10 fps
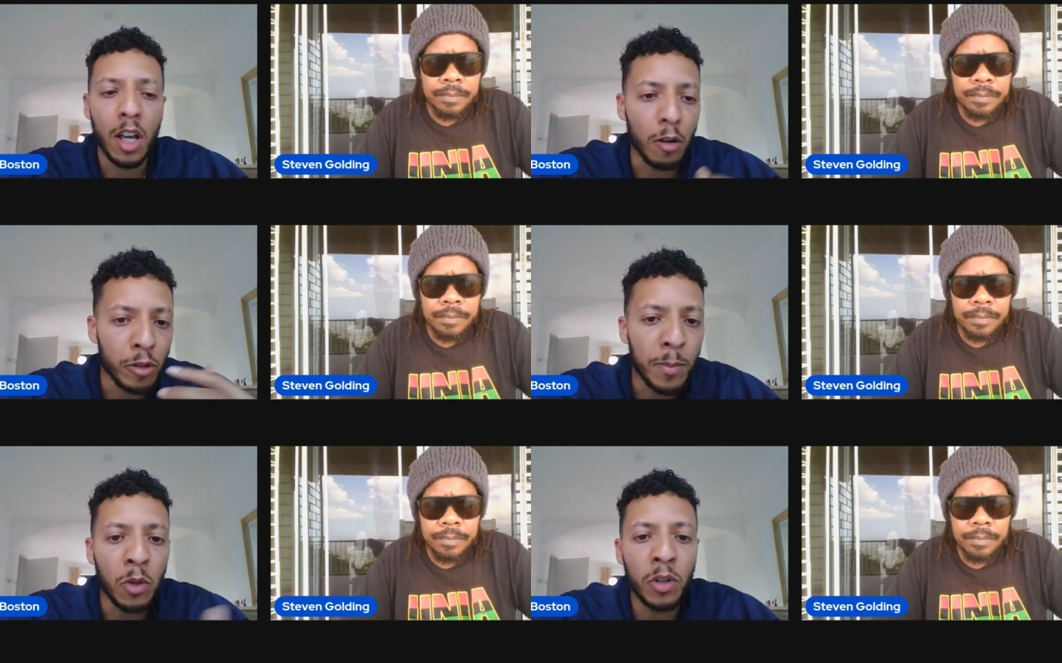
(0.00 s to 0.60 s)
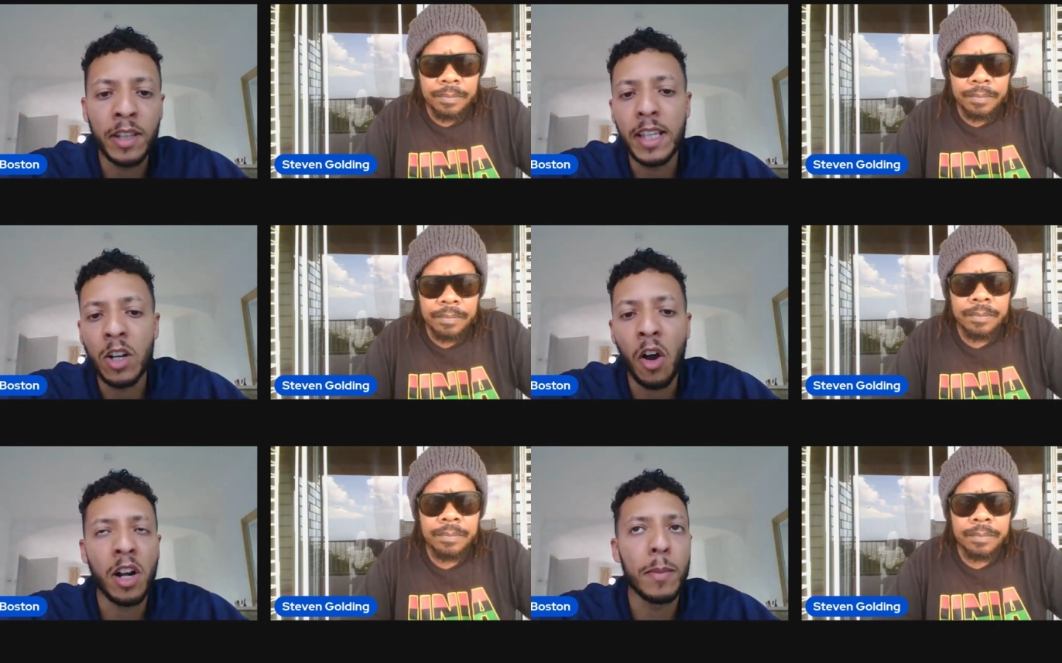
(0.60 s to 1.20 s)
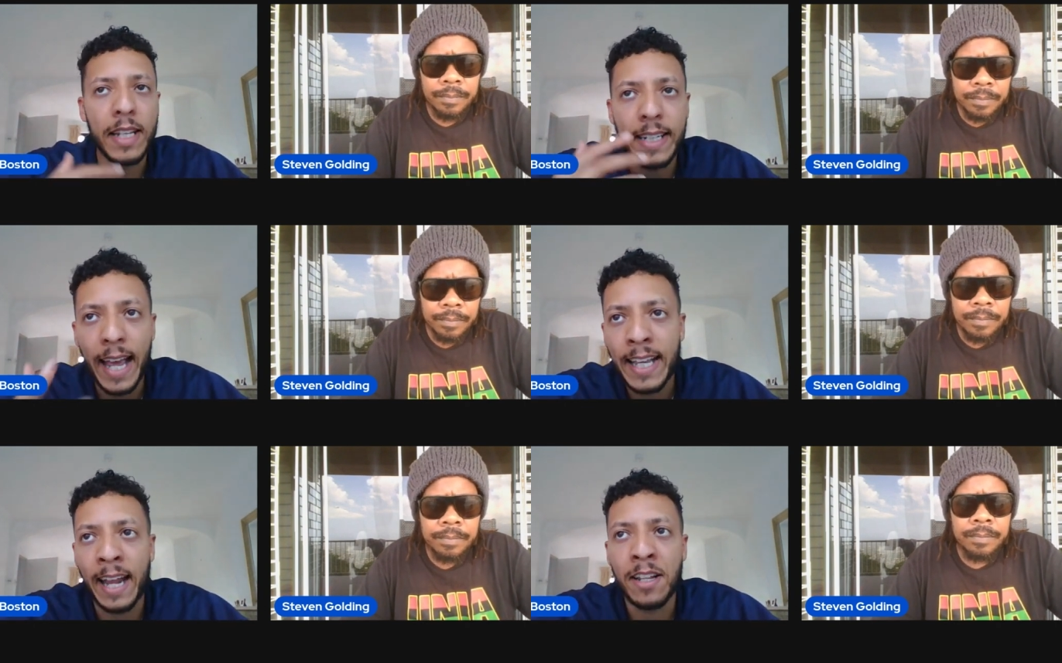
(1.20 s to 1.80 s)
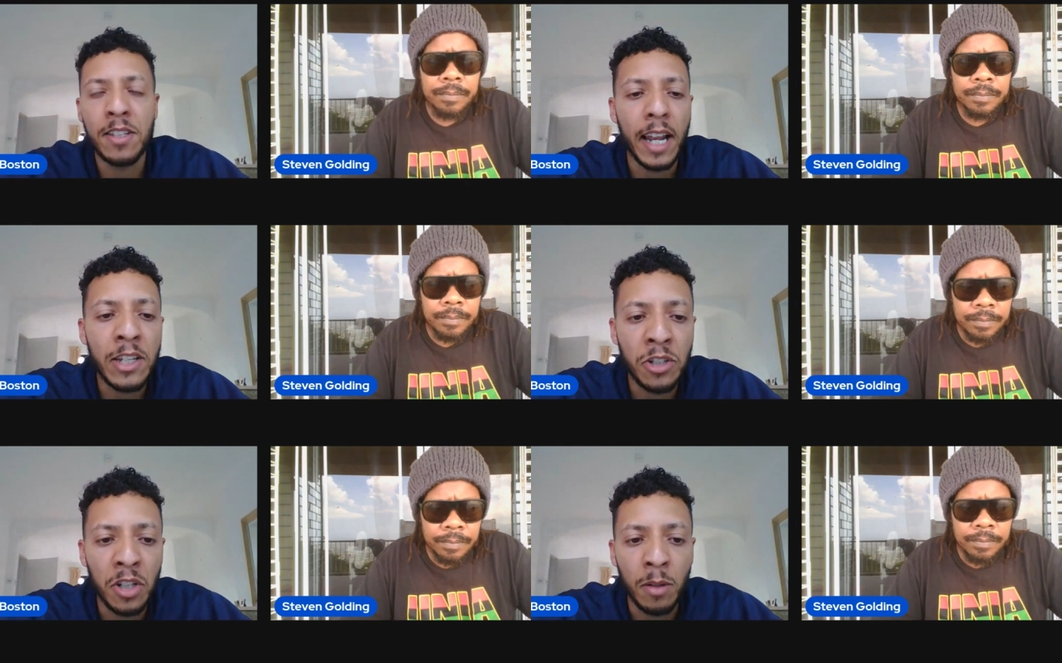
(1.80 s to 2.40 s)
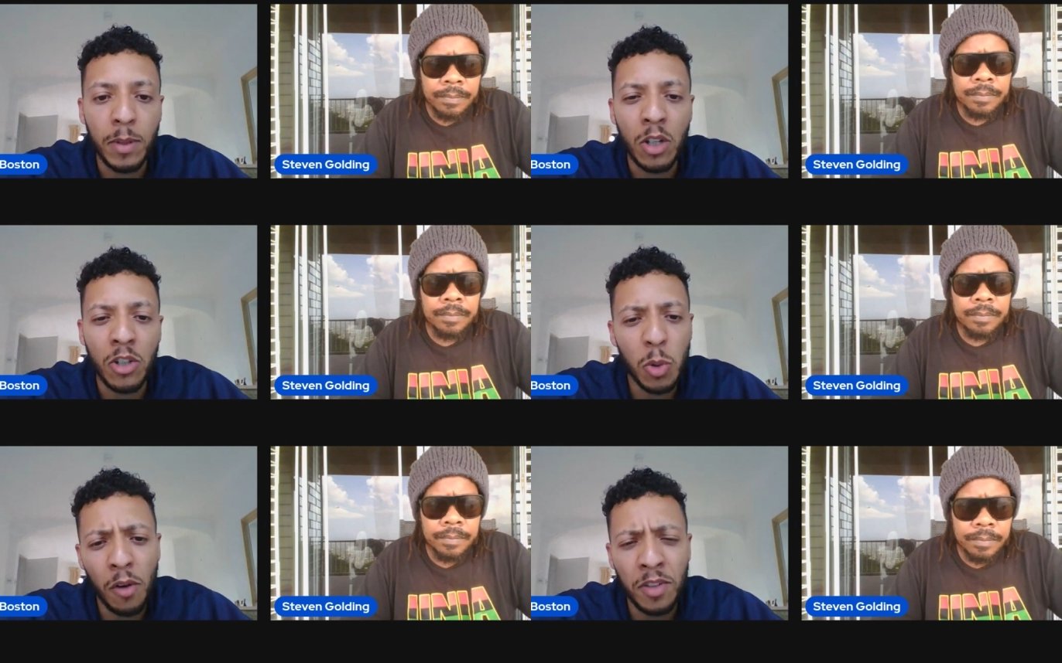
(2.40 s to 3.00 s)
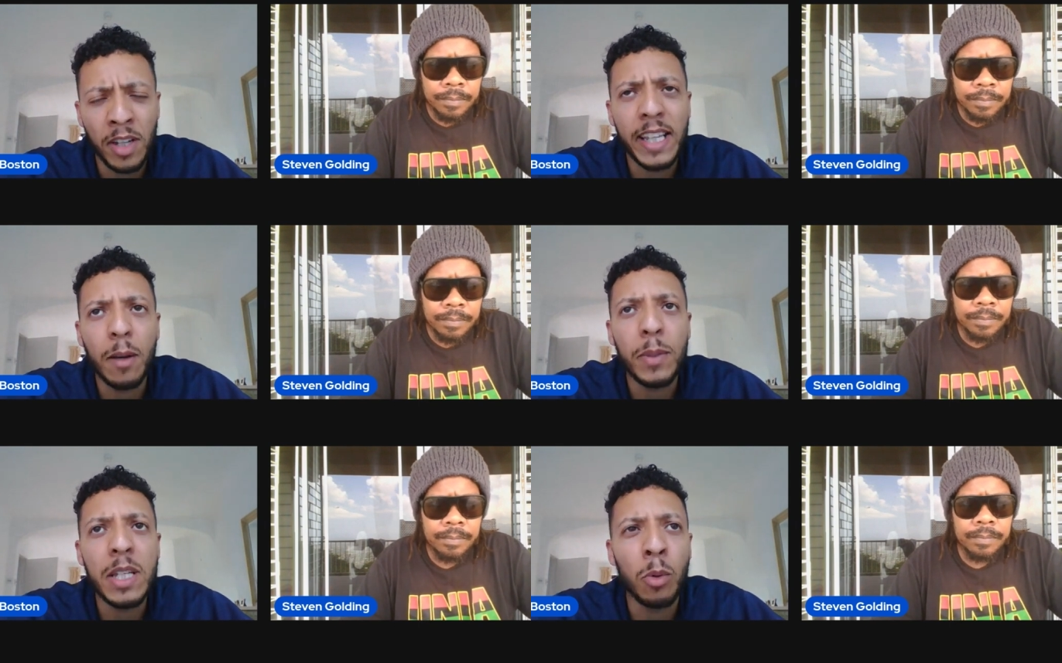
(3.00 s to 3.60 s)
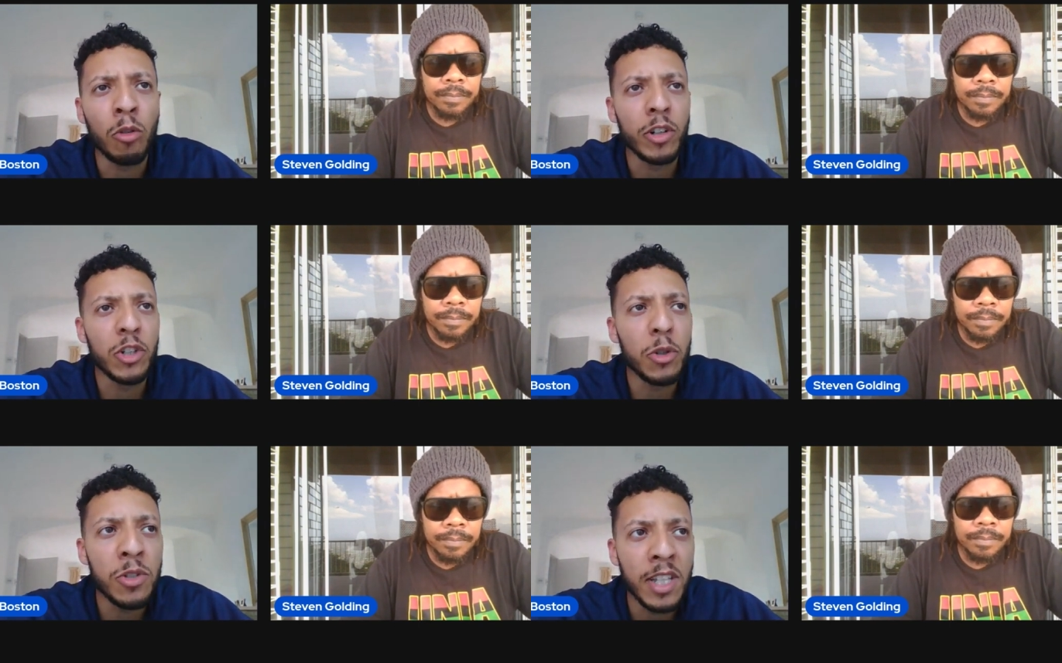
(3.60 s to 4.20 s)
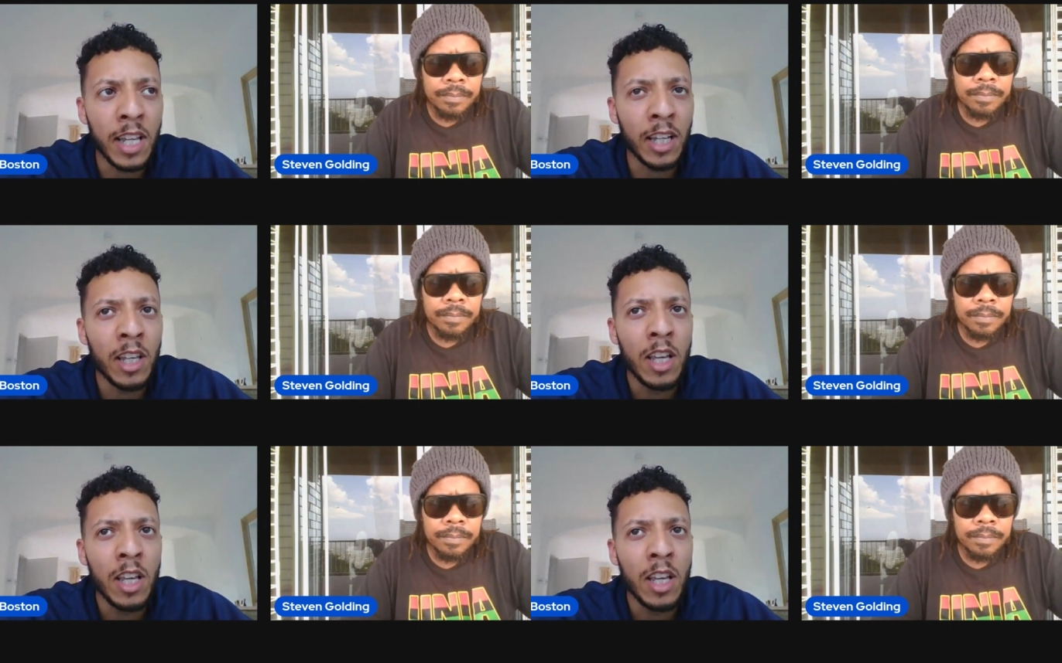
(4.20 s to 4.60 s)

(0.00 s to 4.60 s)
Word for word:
Speaker 1: uh, rebuilding the economy, debt cancellation, because you often hear people reducing